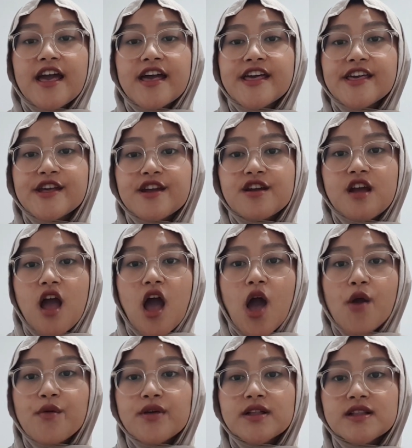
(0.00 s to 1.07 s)
Here,
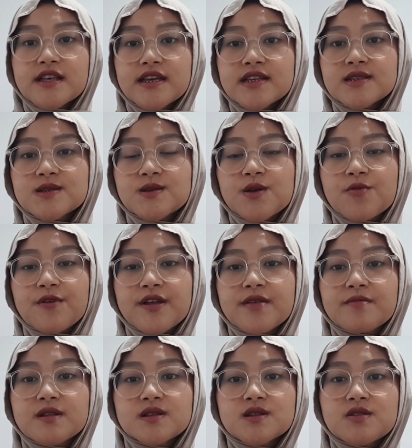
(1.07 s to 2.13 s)
I will link to
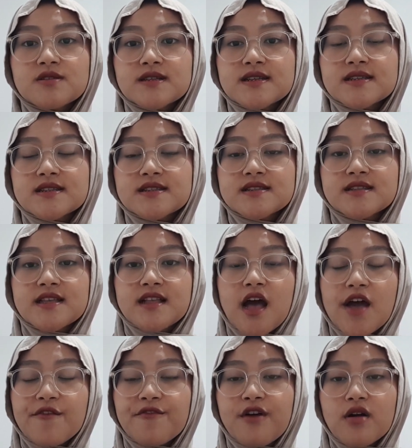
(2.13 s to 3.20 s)
credible sources that
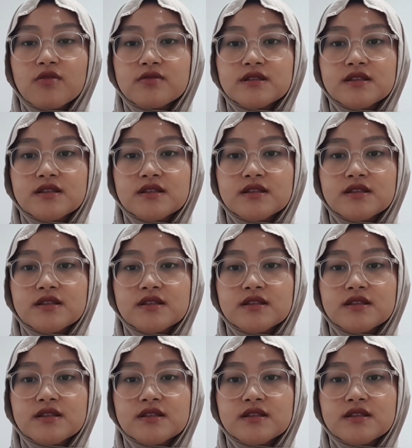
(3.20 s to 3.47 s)
I found.